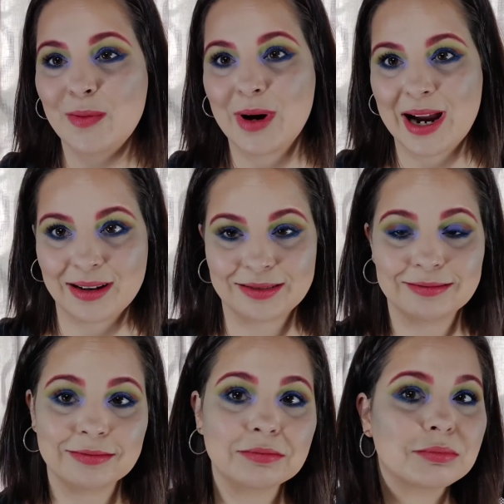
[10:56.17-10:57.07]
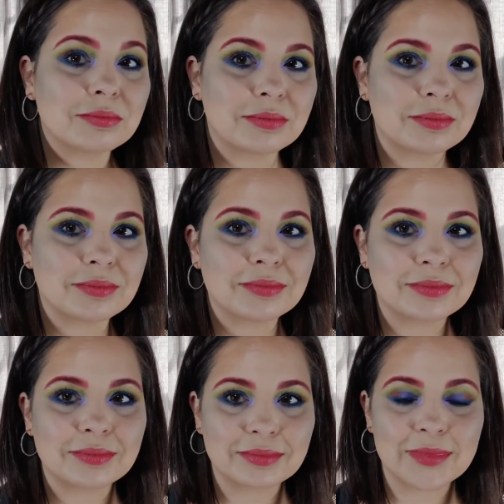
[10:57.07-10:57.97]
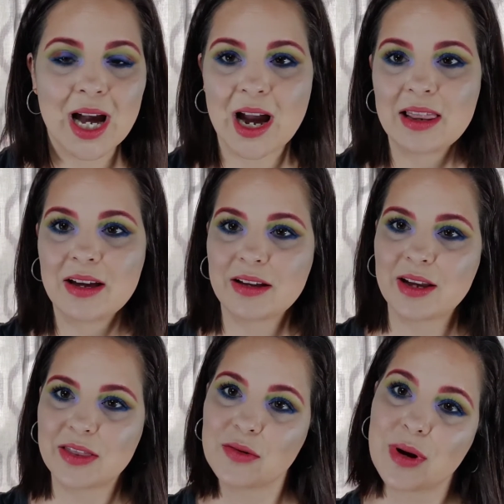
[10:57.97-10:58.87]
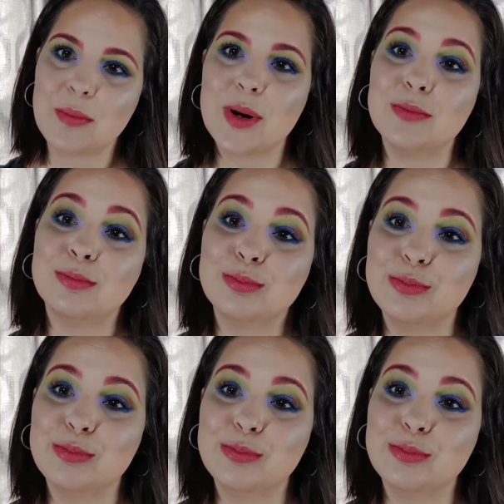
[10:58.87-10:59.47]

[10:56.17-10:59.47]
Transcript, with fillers: Wow. I look like the rainbow.